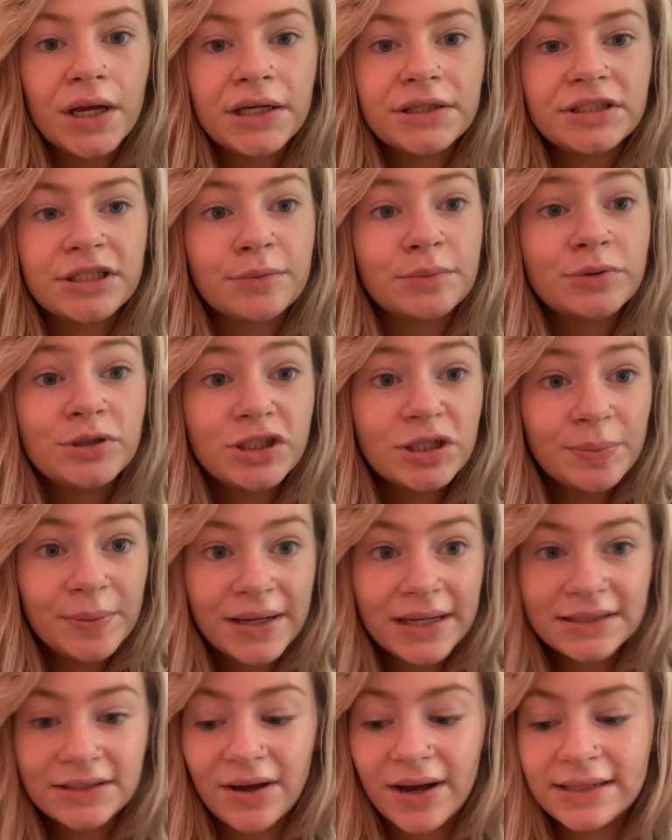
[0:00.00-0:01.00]
So I'm super
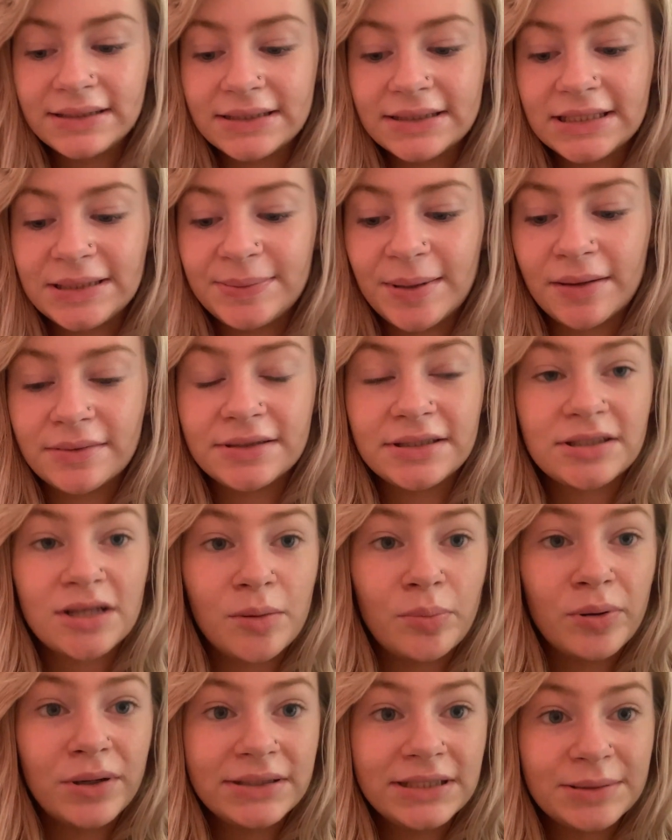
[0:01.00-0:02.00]
excited to be able to
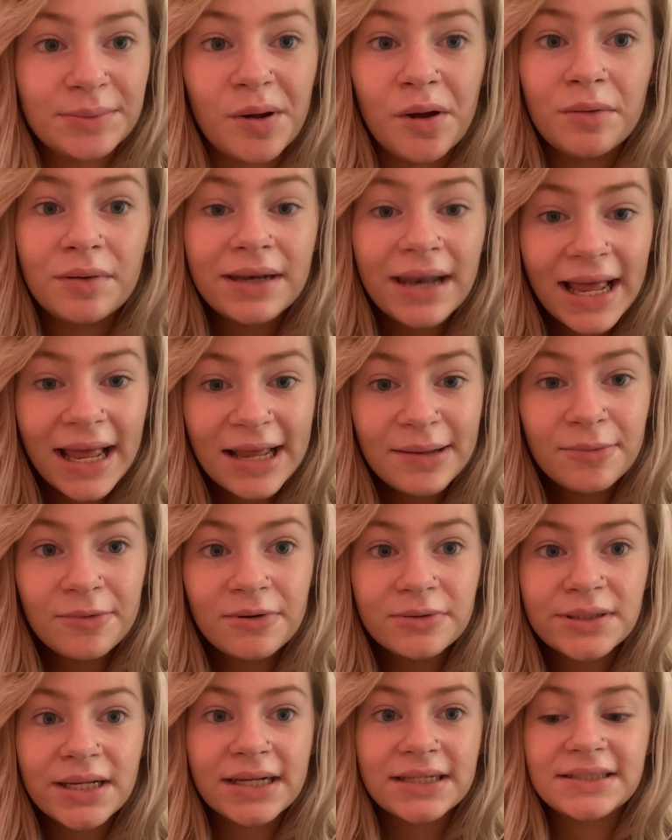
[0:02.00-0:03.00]
start printing my own
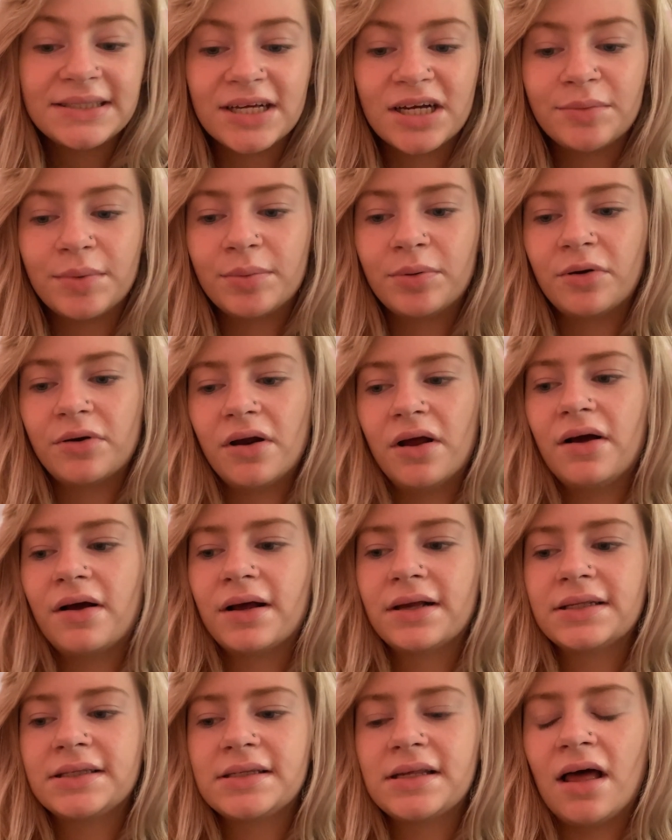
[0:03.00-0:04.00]
labels. I can stick on my
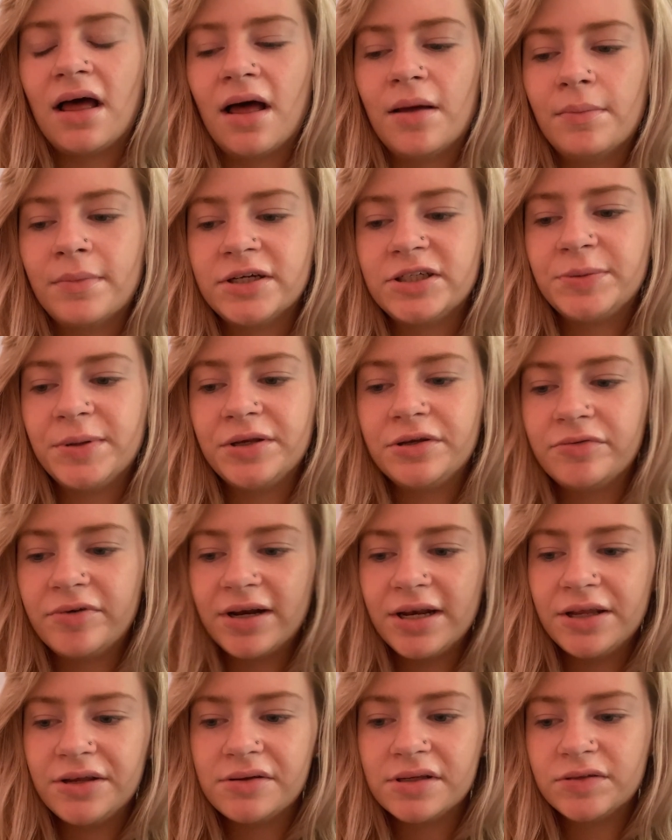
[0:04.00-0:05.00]
products, which would be
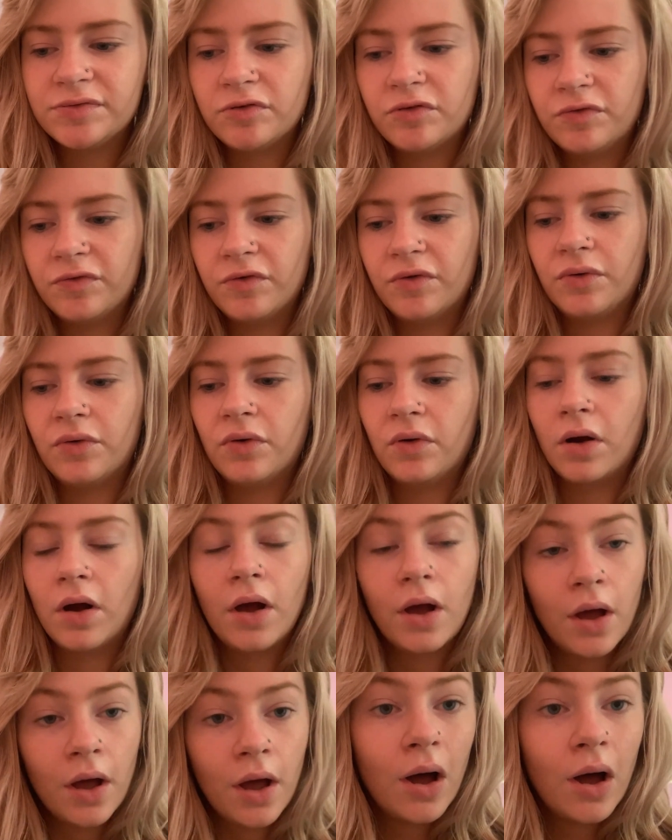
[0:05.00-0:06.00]
really useful for
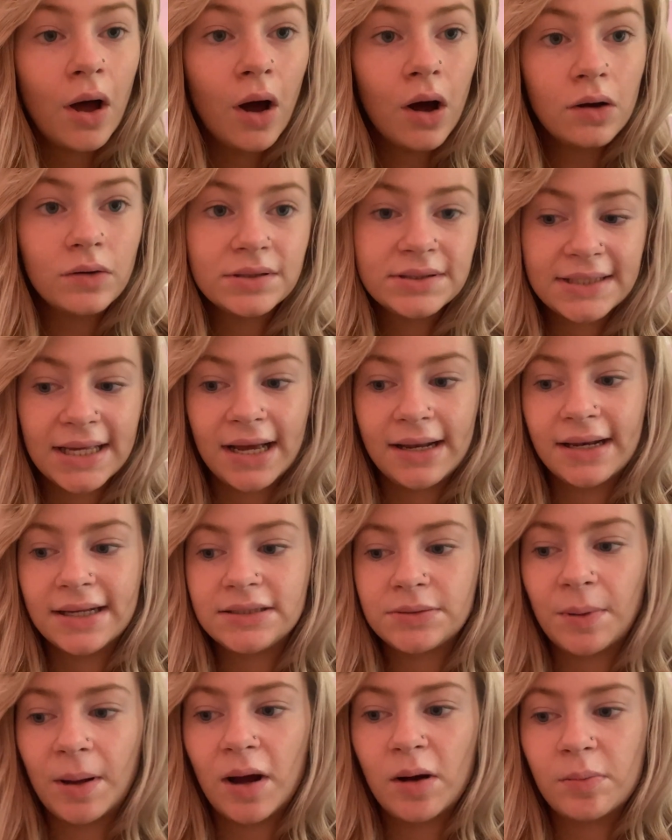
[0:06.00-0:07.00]
wholesale
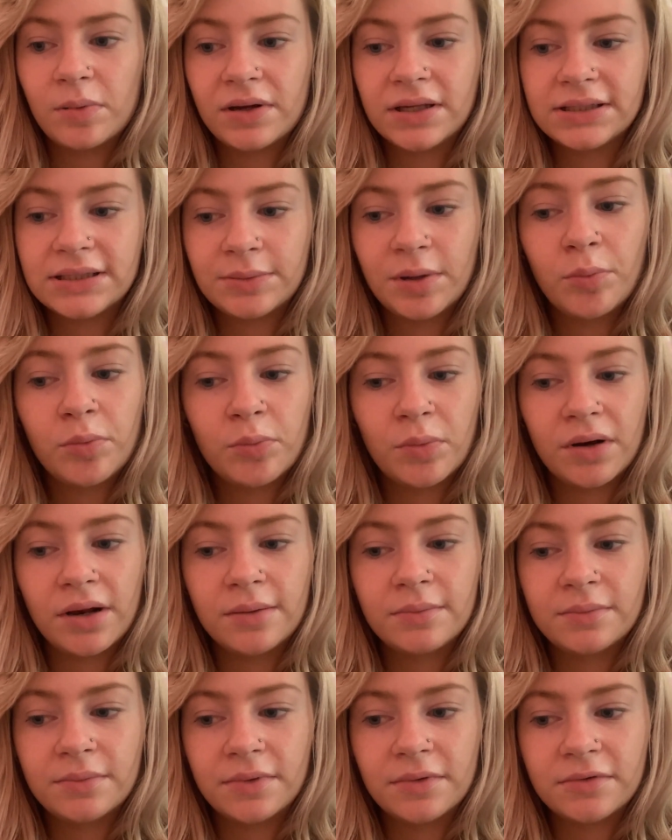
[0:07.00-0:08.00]
as well, because at the moment when
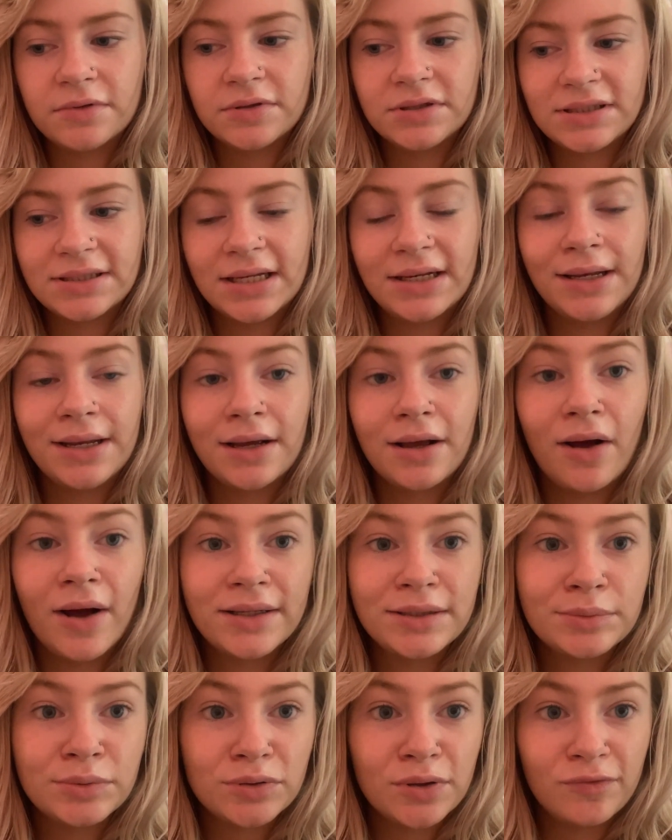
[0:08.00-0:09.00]
I'm sending
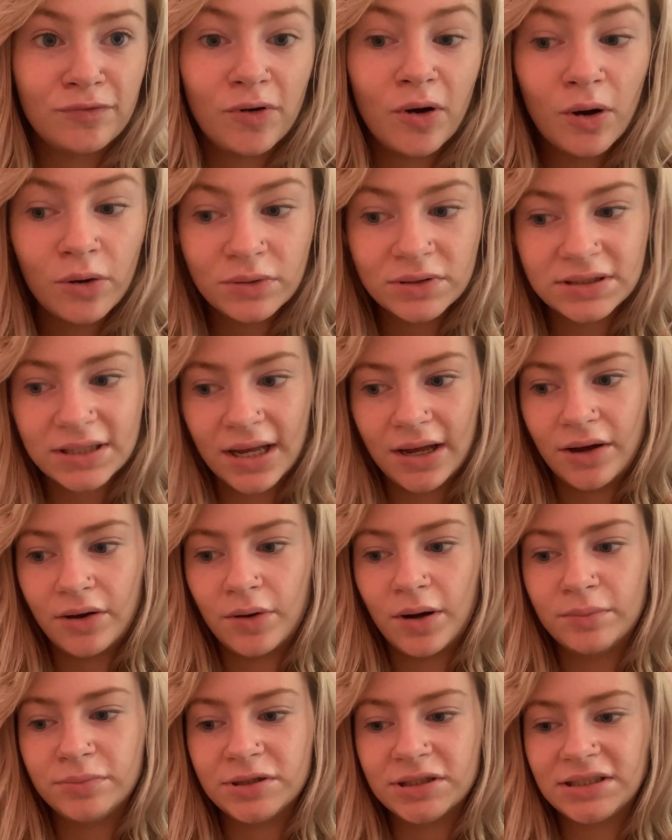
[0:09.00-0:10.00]
items off for wholesale,
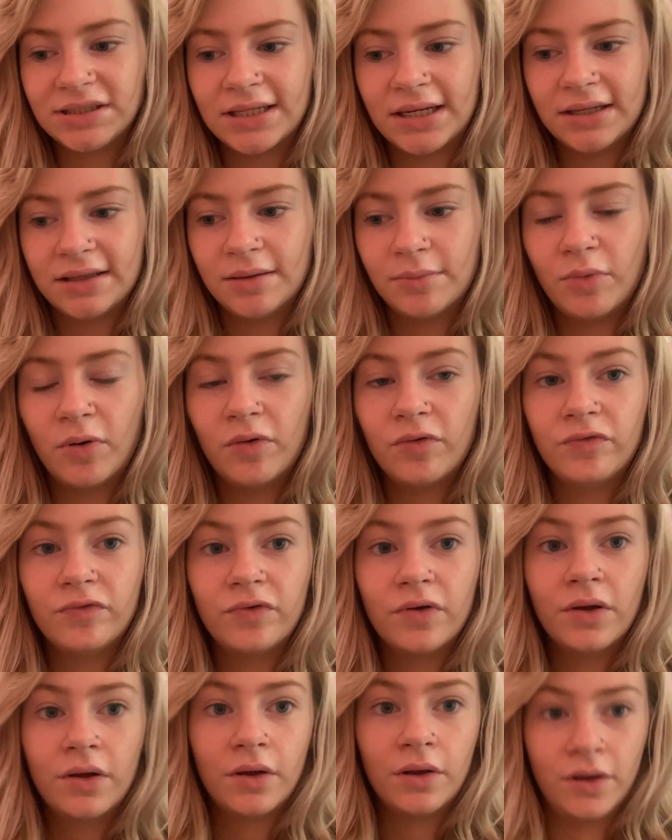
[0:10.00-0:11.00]
I'm just sending them
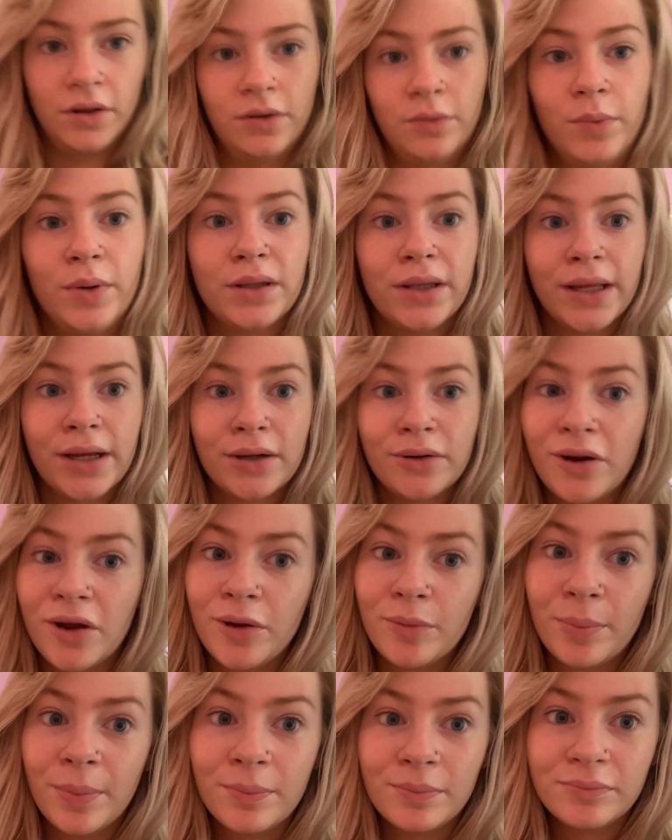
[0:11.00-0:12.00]
off with like
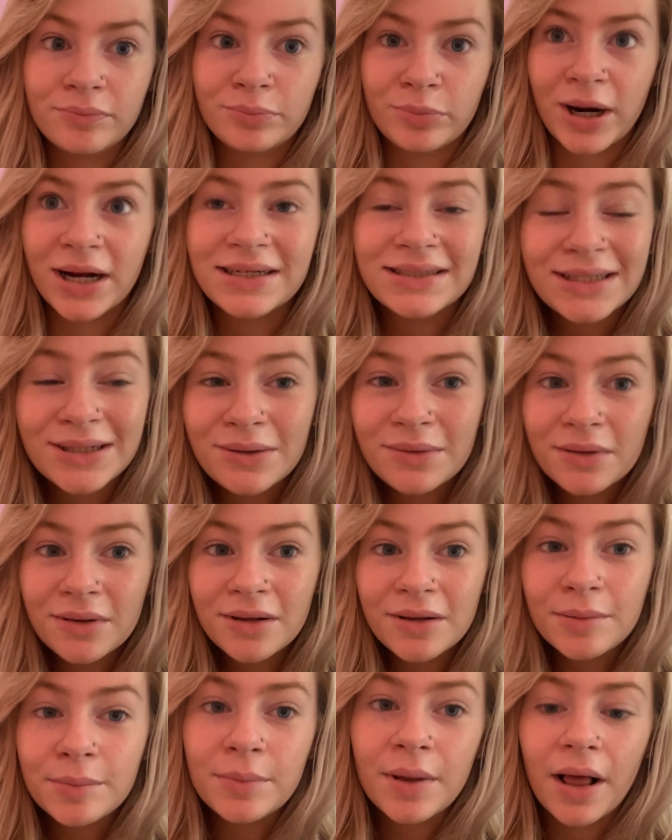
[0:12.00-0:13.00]
no branding on
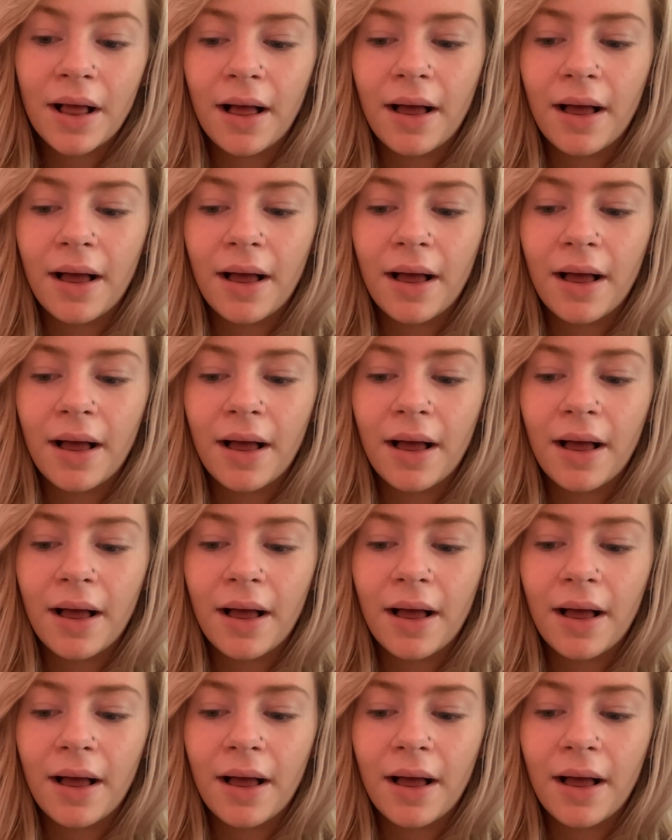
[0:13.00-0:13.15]
them,